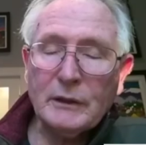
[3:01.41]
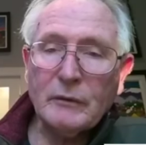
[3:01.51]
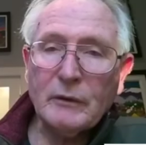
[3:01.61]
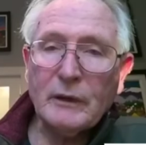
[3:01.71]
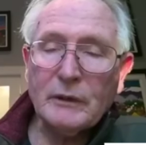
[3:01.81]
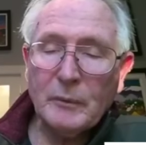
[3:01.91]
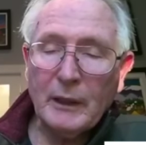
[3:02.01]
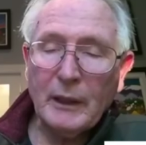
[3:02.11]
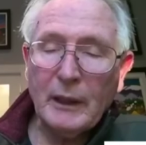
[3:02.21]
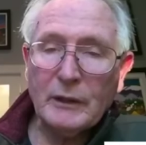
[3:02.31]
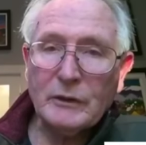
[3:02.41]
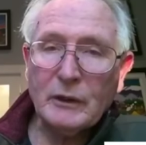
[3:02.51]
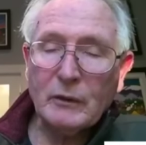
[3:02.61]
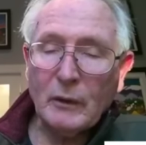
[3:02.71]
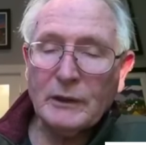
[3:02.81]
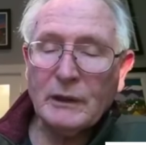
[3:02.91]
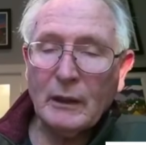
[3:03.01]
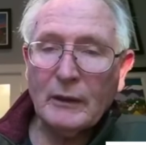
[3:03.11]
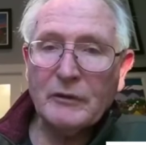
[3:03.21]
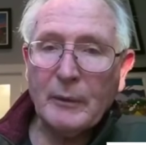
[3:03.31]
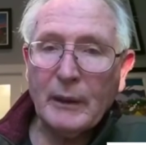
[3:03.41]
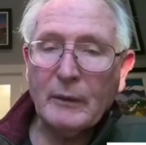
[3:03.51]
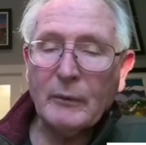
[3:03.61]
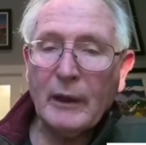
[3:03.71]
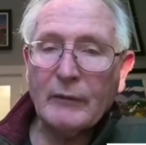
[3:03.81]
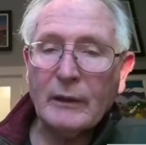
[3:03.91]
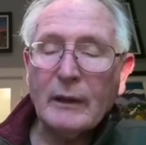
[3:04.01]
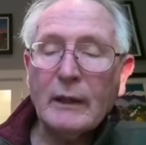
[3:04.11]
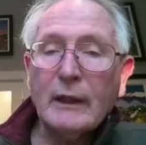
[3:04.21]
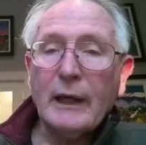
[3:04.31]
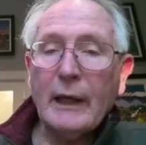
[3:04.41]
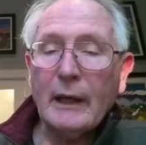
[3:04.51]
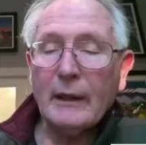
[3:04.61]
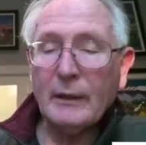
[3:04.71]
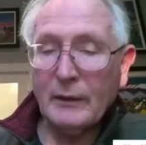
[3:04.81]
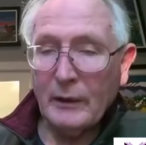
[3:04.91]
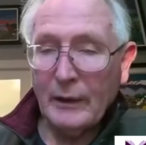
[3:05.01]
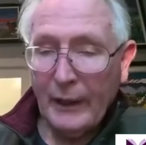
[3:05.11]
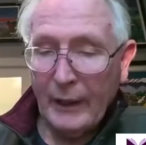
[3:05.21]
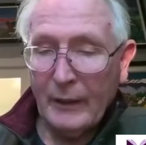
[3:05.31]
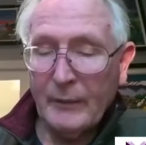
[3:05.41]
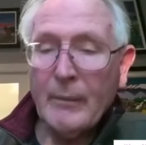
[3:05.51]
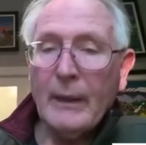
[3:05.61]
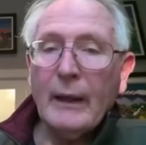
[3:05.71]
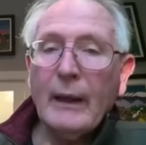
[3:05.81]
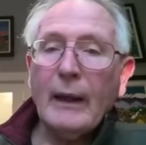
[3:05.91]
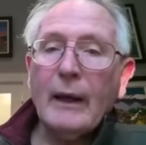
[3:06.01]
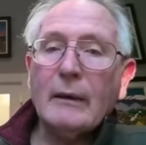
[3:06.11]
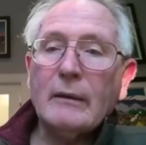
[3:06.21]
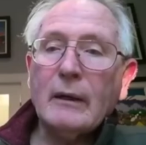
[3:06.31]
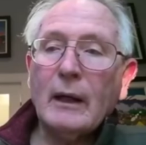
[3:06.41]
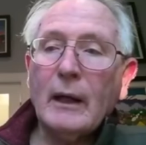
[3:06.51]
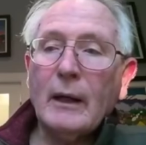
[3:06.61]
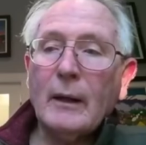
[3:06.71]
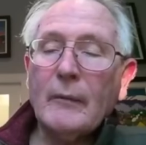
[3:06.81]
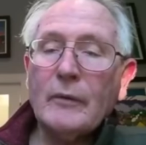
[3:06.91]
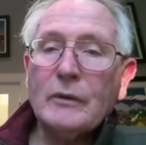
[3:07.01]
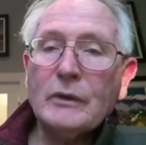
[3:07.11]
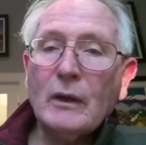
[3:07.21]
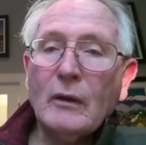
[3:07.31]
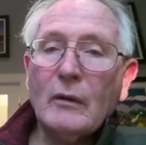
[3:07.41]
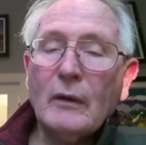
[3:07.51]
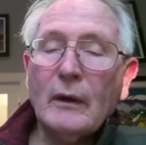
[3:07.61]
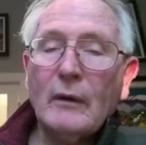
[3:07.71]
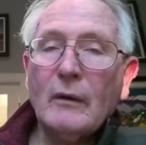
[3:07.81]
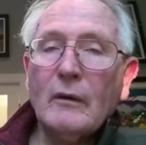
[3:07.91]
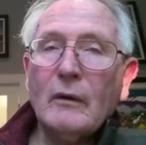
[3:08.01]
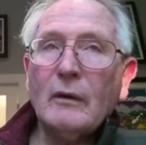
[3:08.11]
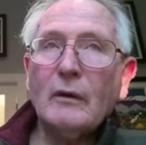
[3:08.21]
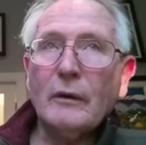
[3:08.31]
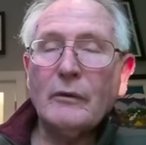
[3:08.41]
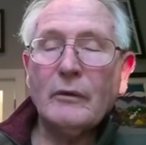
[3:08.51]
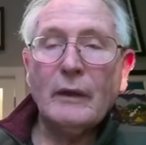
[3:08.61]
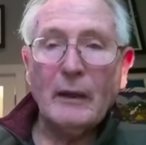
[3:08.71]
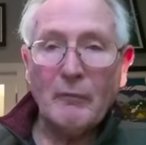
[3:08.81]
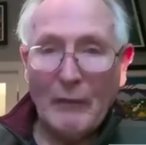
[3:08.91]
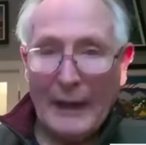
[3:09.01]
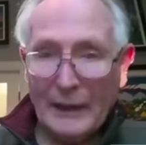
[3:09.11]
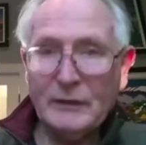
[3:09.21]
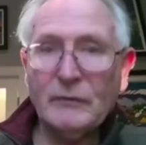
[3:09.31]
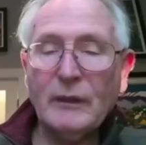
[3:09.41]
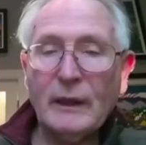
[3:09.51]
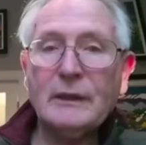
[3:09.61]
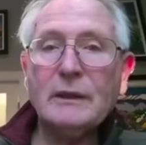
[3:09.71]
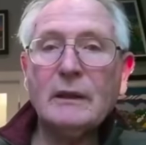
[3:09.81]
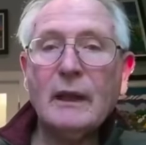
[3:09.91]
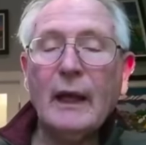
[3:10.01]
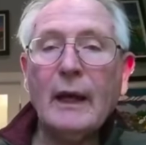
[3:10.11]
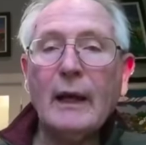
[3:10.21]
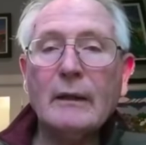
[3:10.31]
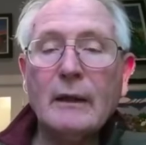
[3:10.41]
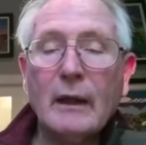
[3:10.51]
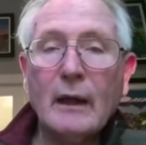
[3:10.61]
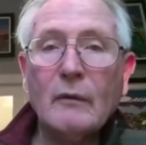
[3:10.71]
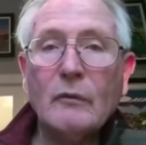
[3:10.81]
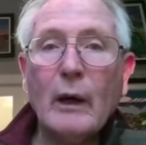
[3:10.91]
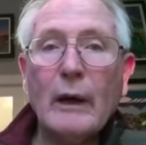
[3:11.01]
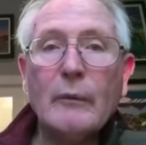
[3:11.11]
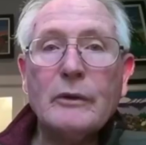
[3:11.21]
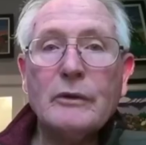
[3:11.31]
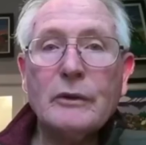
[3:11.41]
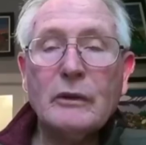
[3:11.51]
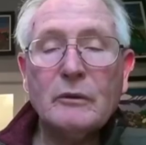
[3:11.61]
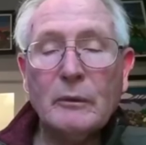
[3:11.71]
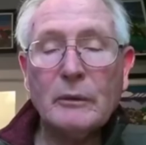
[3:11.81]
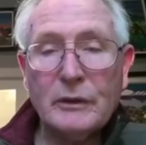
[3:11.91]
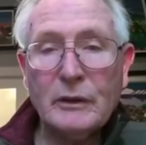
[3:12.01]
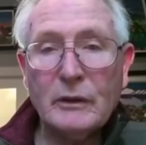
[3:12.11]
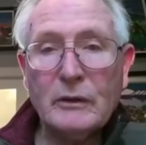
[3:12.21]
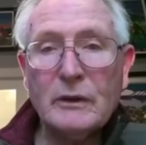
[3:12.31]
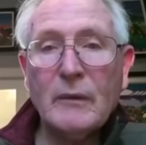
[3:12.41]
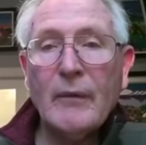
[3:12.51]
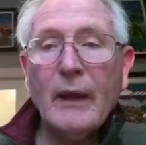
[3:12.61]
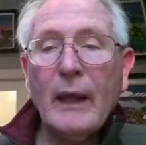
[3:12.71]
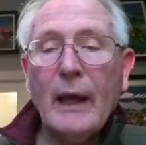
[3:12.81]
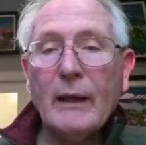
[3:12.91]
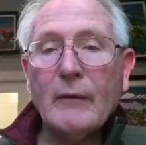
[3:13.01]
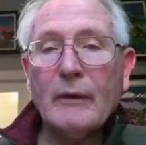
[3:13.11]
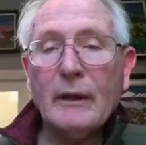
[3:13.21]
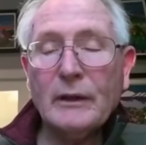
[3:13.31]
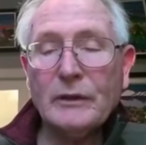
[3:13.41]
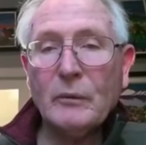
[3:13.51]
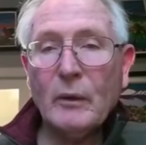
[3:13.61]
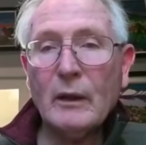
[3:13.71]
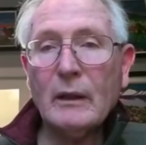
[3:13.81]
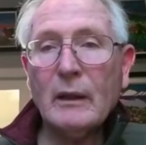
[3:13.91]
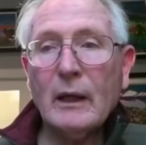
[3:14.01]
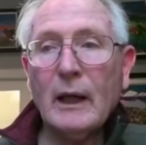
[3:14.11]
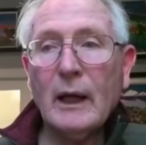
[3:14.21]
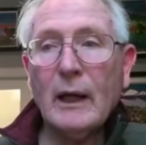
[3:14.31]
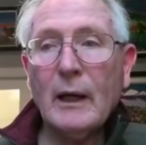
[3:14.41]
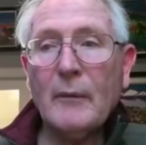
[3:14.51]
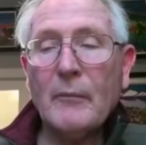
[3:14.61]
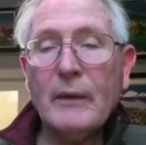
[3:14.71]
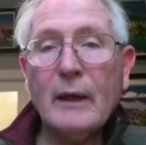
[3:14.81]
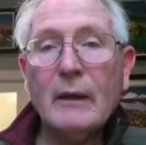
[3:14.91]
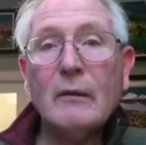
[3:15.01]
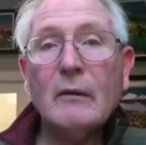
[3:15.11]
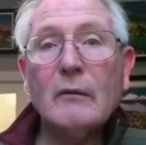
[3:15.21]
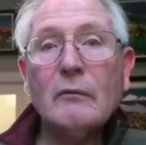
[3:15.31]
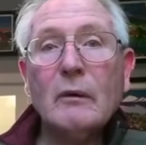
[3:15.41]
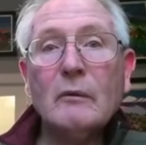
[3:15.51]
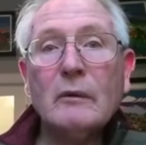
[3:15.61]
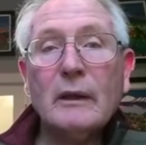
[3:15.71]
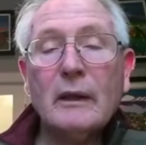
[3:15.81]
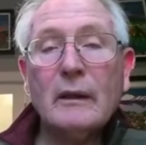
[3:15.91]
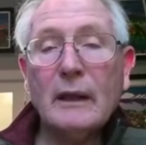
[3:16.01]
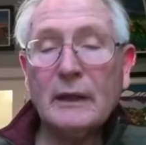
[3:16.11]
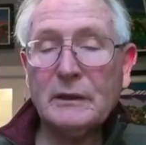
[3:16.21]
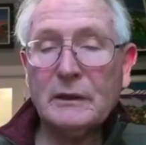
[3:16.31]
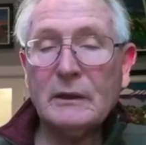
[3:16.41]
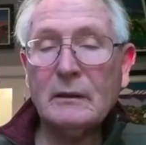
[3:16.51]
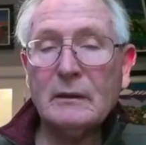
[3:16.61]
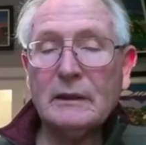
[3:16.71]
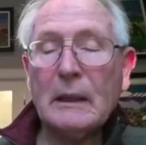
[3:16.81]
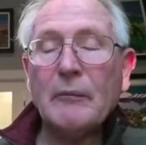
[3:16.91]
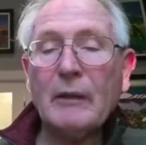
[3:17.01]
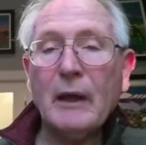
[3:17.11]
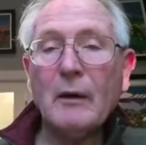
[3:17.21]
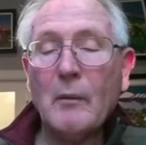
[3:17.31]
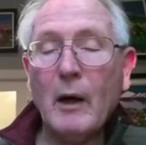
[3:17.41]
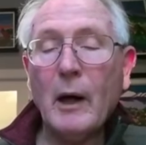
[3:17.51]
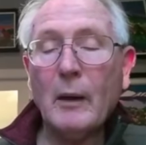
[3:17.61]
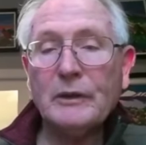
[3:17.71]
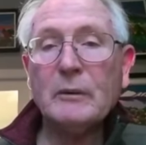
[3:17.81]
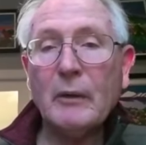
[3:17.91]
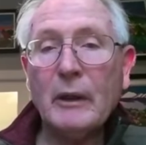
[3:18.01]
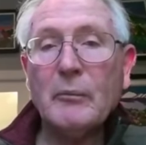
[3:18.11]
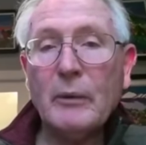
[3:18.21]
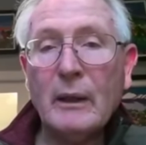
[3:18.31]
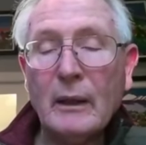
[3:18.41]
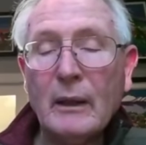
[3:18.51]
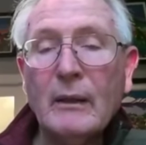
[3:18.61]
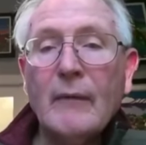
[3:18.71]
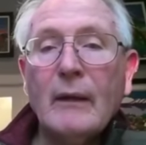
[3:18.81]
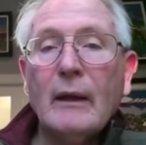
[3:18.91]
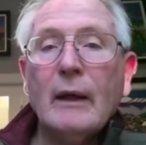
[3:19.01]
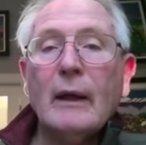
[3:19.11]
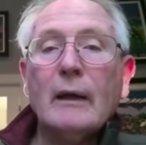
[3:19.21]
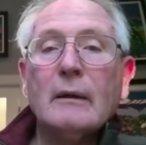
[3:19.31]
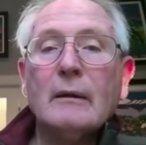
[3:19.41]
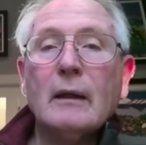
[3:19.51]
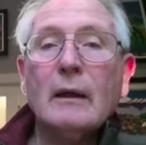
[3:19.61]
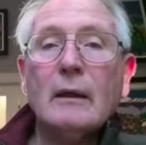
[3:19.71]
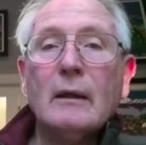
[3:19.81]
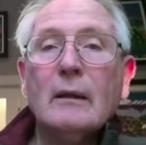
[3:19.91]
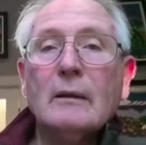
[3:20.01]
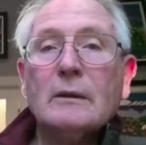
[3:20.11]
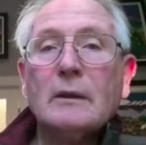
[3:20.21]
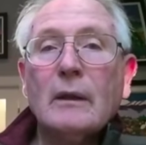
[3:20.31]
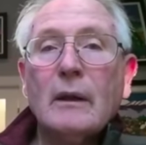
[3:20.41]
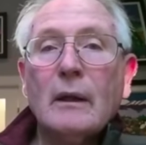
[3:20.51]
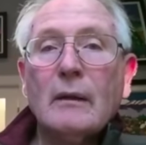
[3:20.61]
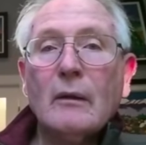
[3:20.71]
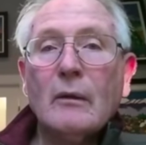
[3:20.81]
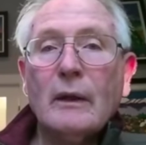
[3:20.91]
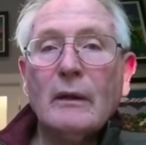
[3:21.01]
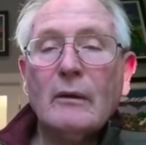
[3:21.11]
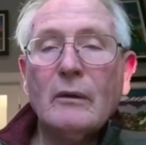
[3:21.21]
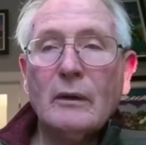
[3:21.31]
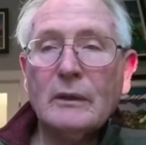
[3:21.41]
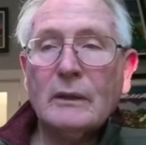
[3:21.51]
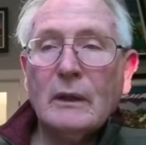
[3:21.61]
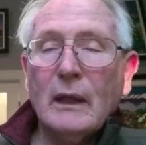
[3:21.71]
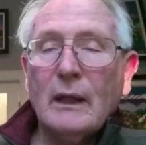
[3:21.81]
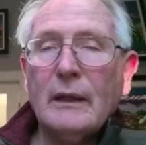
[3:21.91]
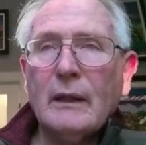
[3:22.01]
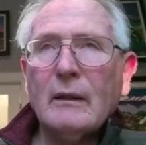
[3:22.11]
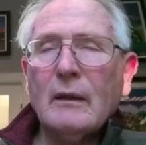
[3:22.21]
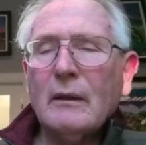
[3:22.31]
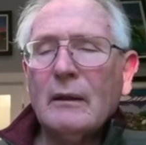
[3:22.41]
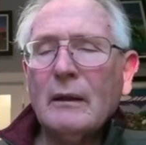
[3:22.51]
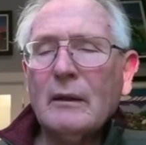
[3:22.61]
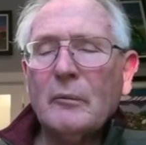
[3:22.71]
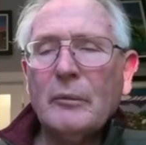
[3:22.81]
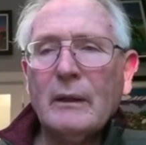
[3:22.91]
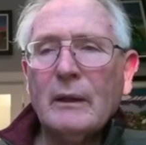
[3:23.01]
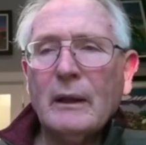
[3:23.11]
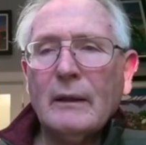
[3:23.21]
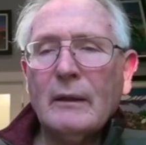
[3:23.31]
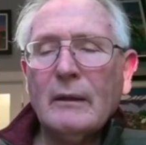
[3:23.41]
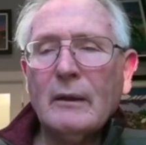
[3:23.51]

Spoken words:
for these medications across the lifespan that we have in Canada today. And so going through that massive list and why we choose what we choose. And if it doesn't work, then what the next step down option might be. And so I think going into this, I think another big thing that,